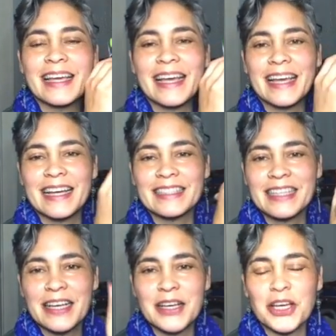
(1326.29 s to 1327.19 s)
and
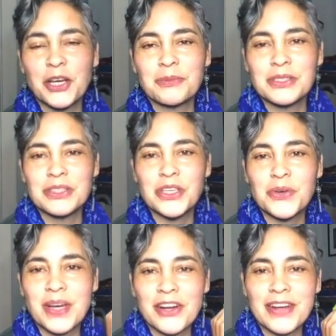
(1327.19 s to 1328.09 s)
I hope to see you
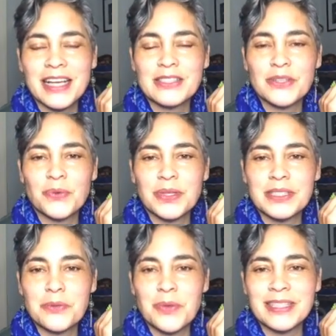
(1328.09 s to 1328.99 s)
at our next
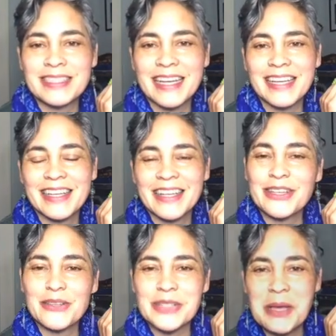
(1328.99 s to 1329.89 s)
Wisdom Wednesday another
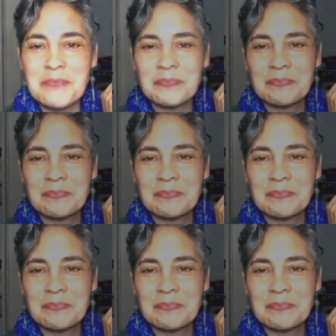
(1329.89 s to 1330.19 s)
time.